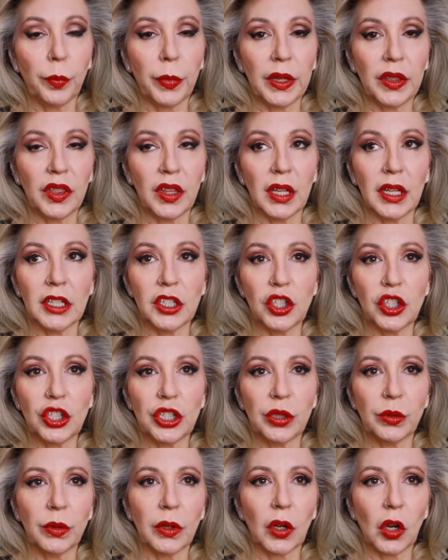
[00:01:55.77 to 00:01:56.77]
but then
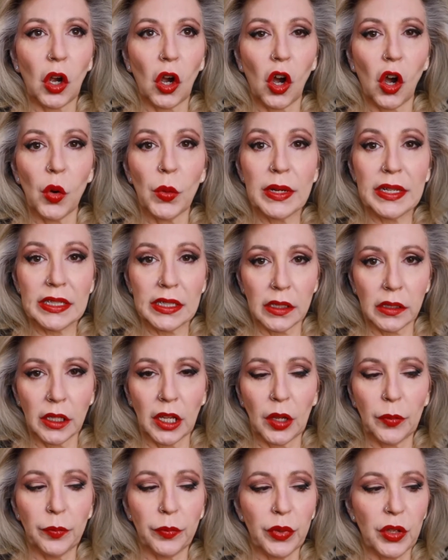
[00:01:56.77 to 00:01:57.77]
she would always
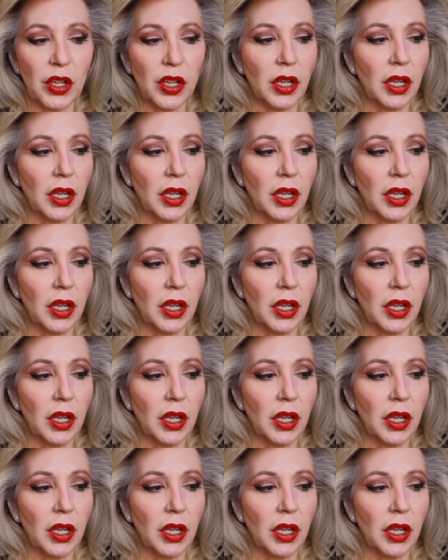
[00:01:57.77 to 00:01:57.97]
limp